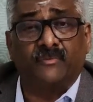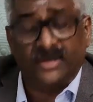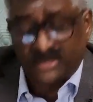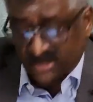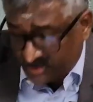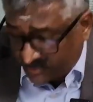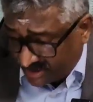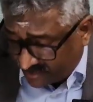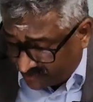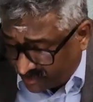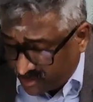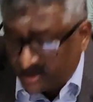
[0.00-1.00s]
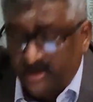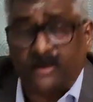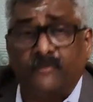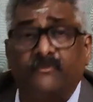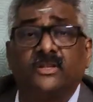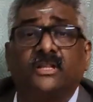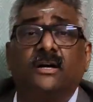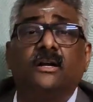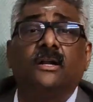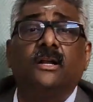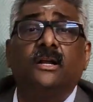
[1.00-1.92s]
but this week it followed it up with a